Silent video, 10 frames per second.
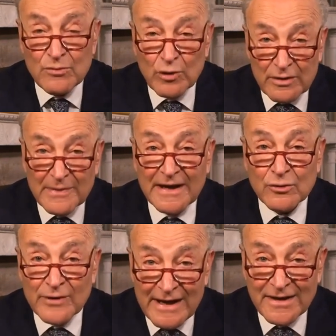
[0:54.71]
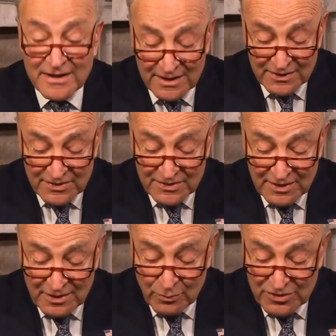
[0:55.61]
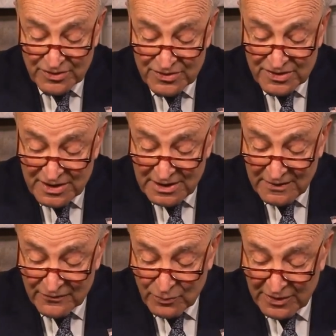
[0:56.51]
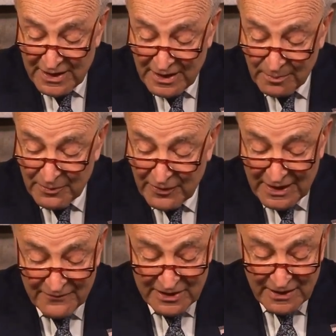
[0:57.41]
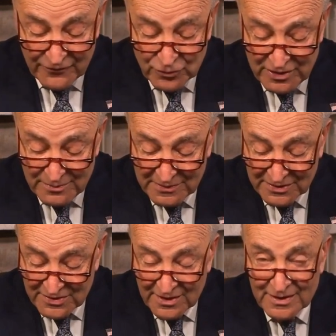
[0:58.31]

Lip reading: One of my grandkids was conceived with the help of IVF treatment,